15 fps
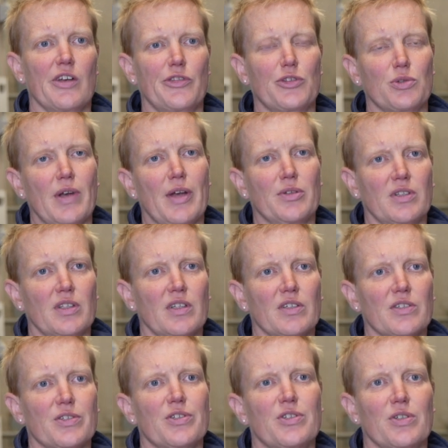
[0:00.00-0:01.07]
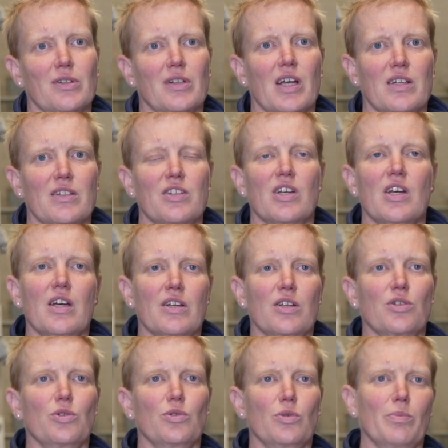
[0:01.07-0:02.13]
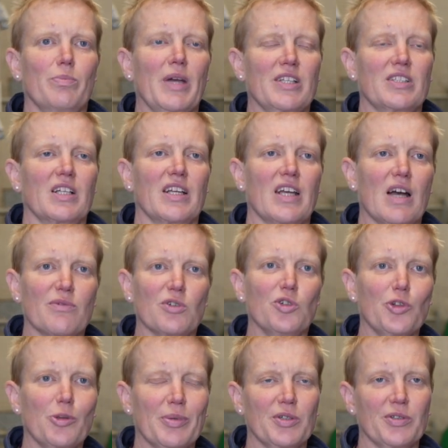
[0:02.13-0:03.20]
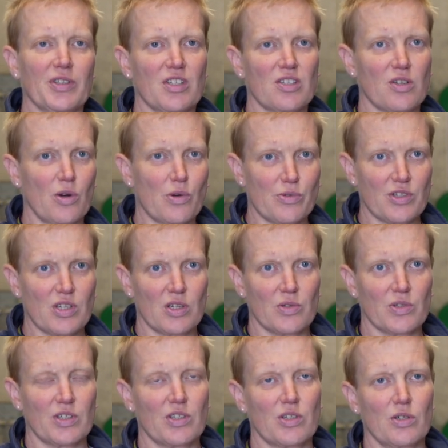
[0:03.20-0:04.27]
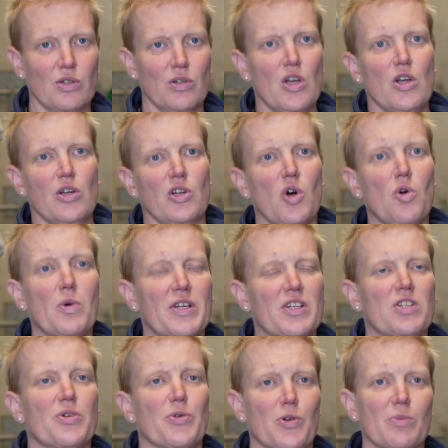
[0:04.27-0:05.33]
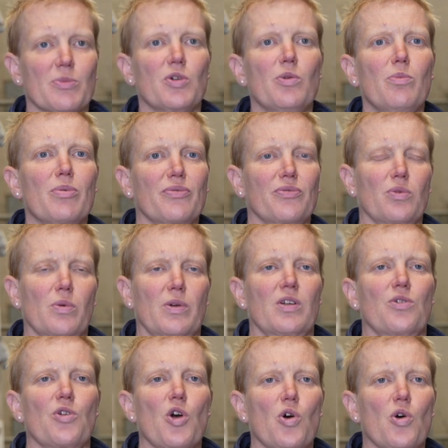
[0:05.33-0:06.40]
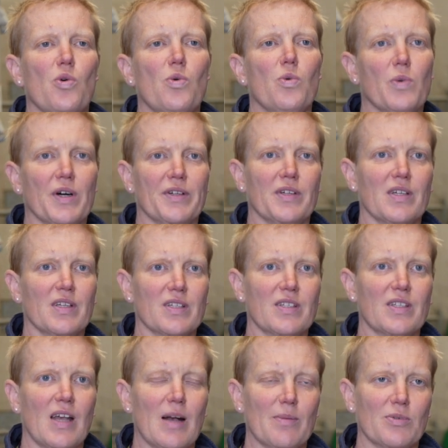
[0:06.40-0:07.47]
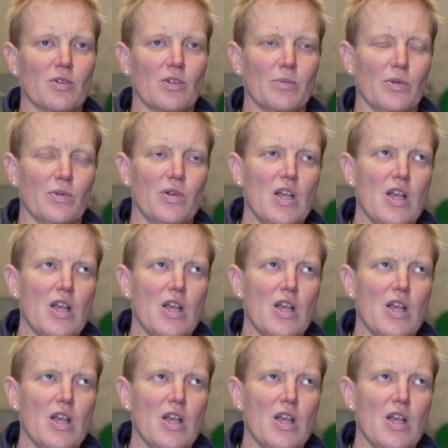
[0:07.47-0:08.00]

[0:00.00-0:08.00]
throughout the years, so that you basically have all the building stones in order to know what is normal before you know what is abnormal.